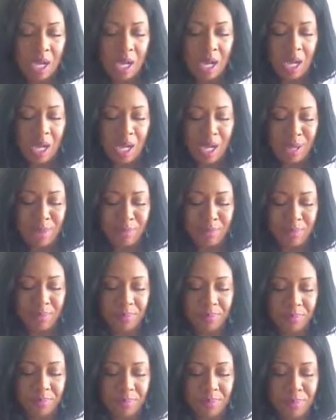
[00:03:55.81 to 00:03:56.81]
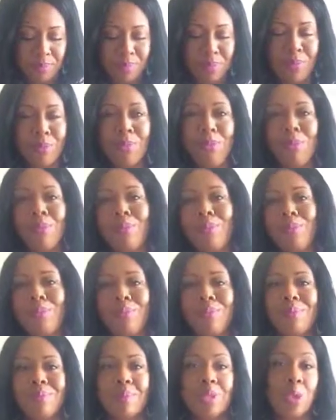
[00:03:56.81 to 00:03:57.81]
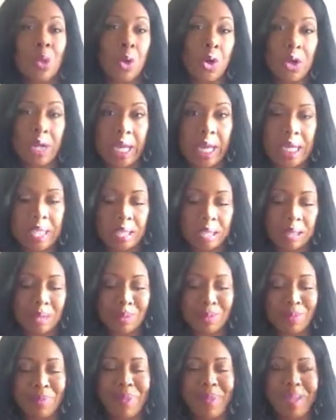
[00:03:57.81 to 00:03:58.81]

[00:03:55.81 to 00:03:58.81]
the Orgasm